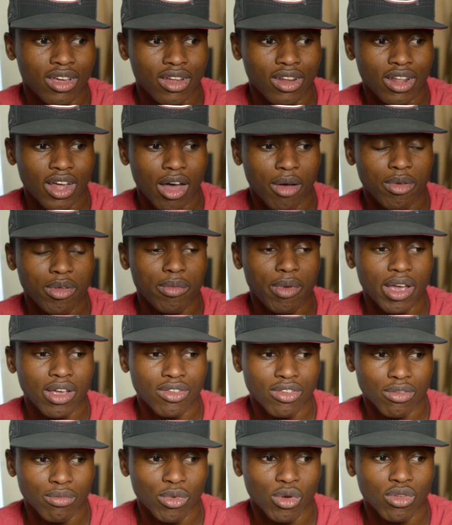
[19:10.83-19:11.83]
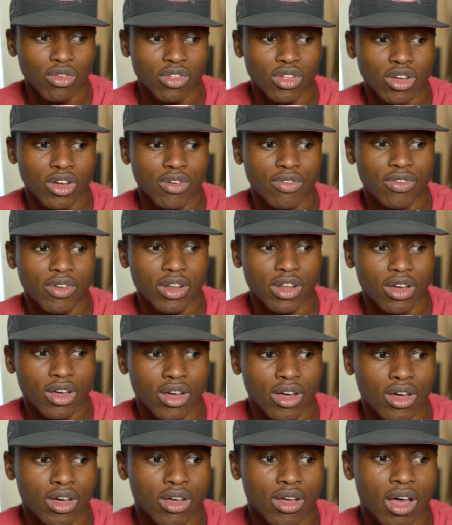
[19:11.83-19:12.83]
And I'll be making some more stuff, and
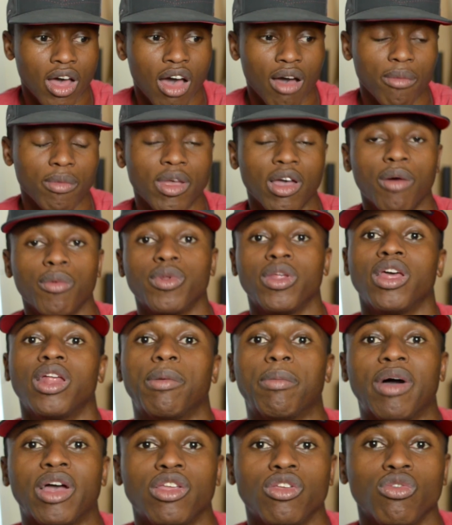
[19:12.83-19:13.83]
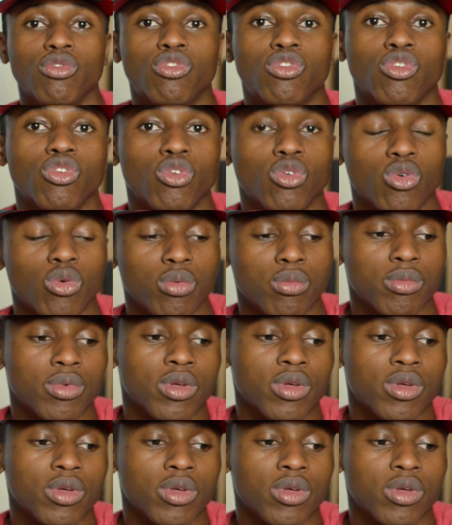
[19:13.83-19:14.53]
I'll be updating my YouTube